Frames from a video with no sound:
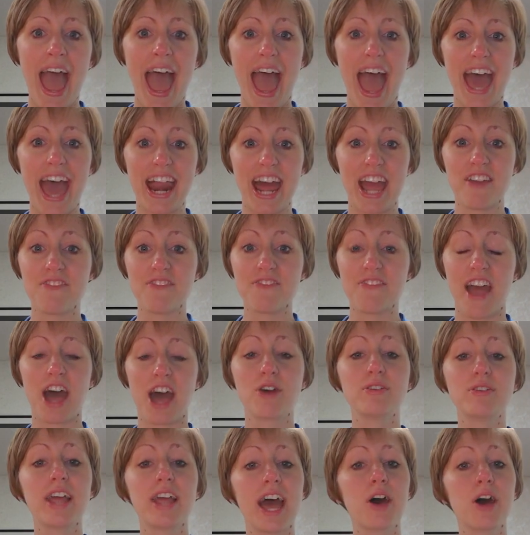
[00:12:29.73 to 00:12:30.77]
And I
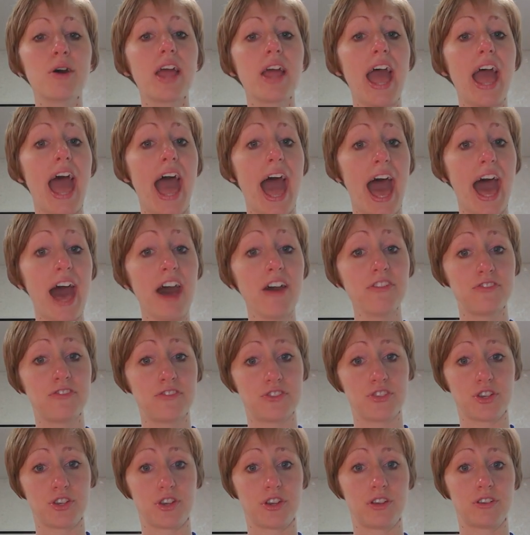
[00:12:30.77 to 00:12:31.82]
found out
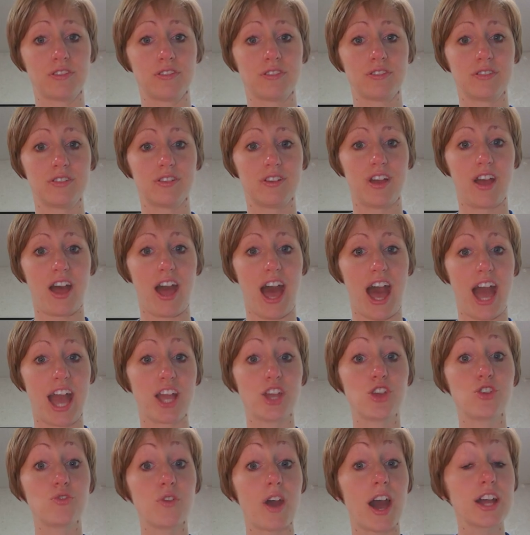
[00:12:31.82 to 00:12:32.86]
after I
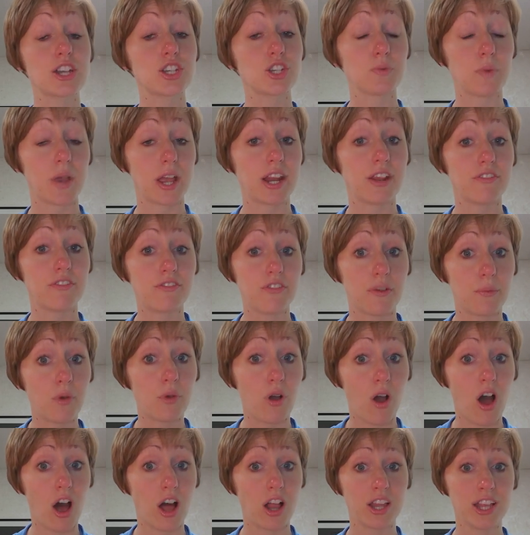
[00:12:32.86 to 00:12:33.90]
graduated from
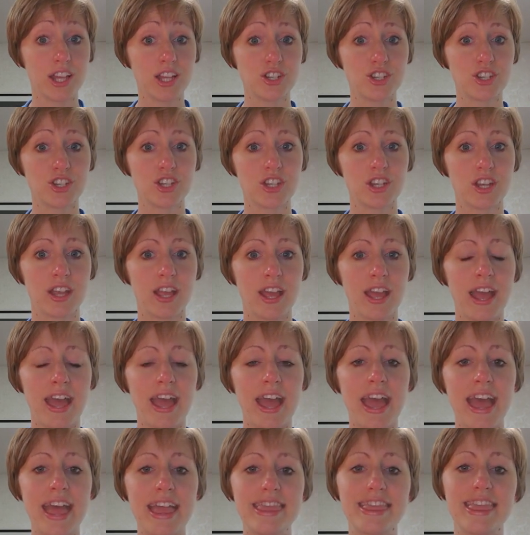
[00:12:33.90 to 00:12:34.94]
college
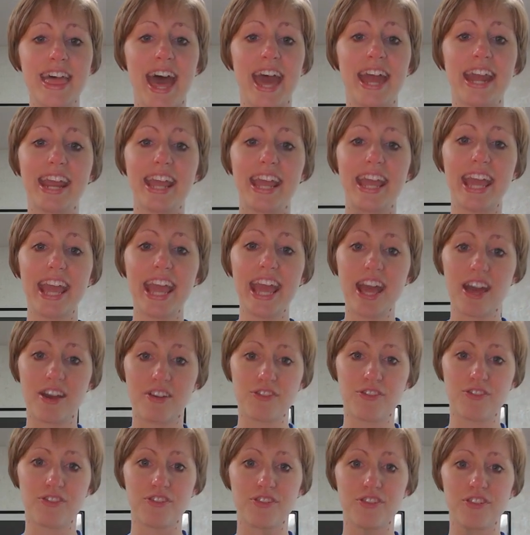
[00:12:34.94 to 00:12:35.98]
that if
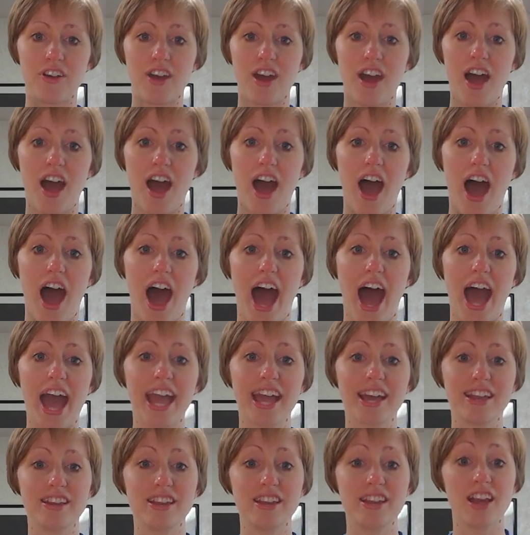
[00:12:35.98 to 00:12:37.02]
I
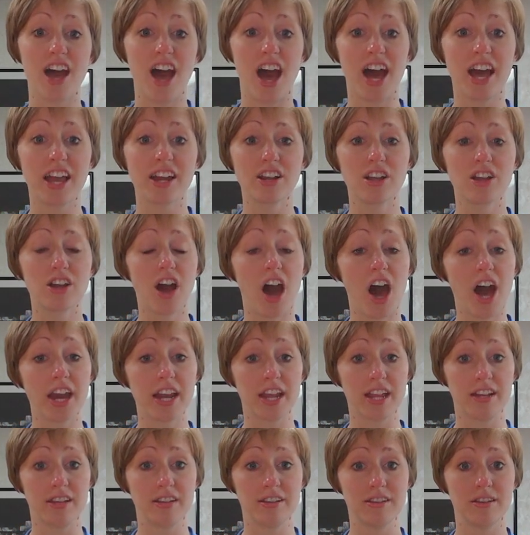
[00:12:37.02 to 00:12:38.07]
had not
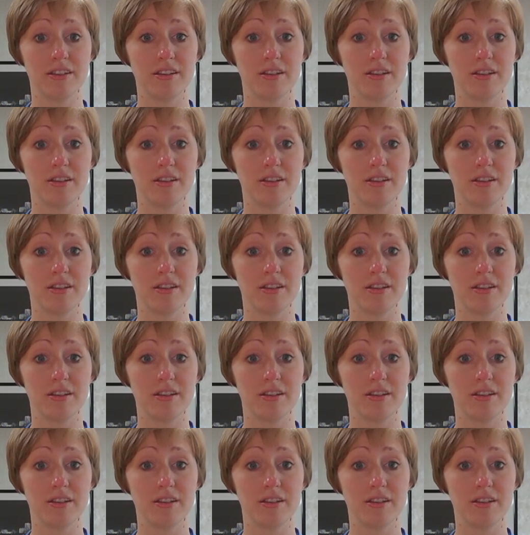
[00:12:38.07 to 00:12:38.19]
gotten